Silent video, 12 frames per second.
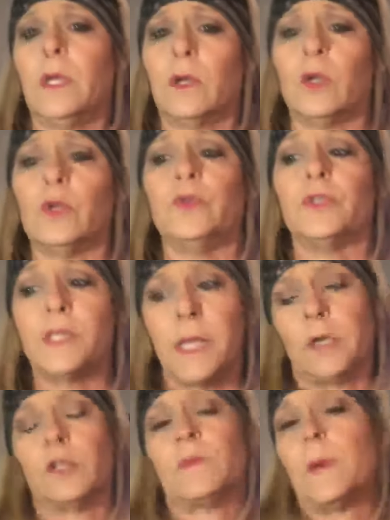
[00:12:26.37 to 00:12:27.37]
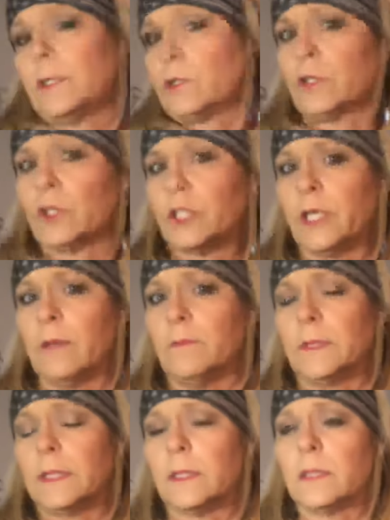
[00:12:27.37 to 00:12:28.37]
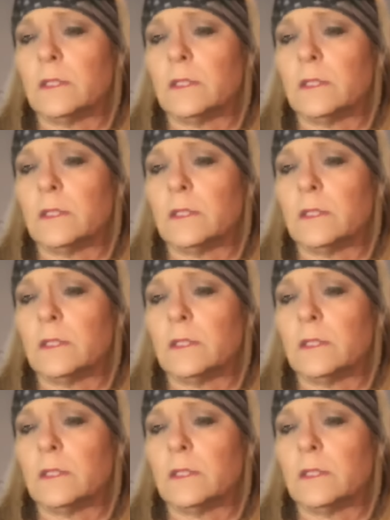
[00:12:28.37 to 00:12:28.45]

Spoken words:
lose their sponsorships.